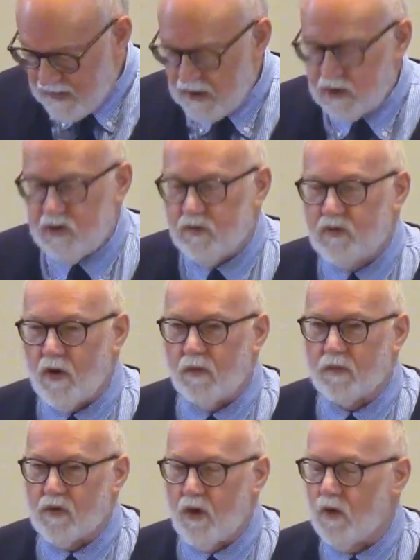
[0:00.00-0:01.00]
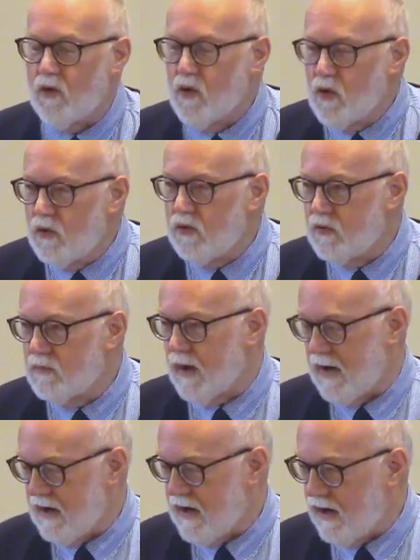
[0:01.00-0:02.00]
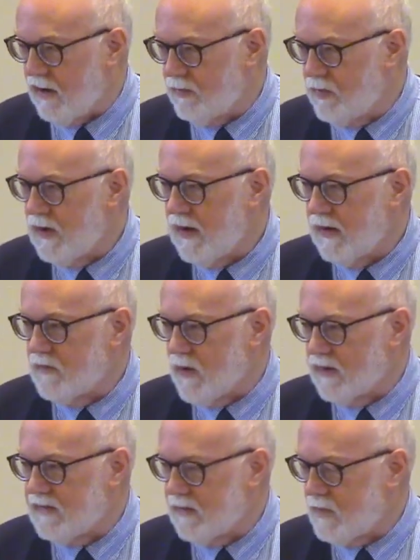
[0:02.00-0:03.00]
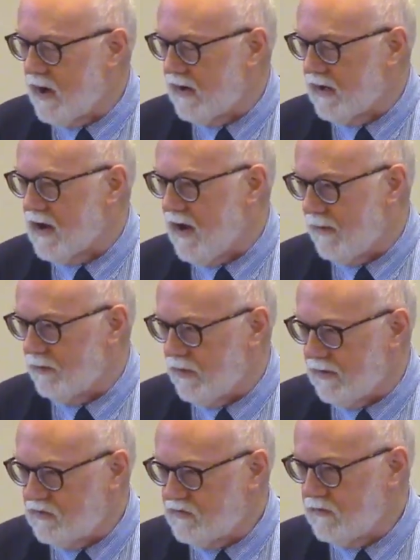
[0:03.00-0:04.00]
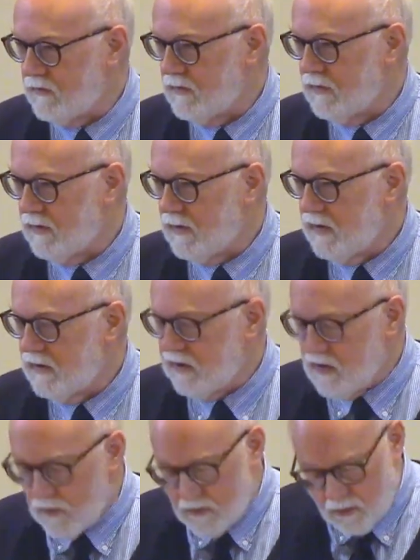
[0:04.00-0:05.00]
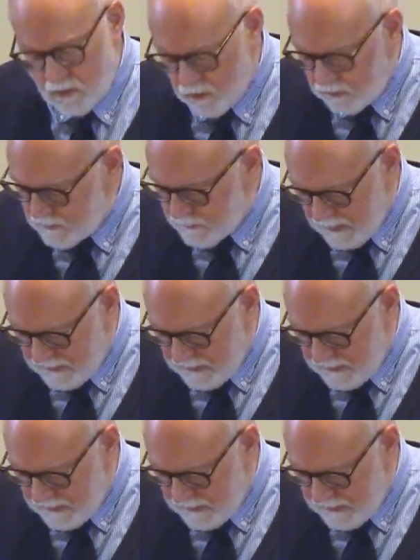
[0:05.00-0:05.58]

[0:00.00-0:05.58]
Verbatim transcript: you don't know who you might help and what they might accomplish. You don't know who you might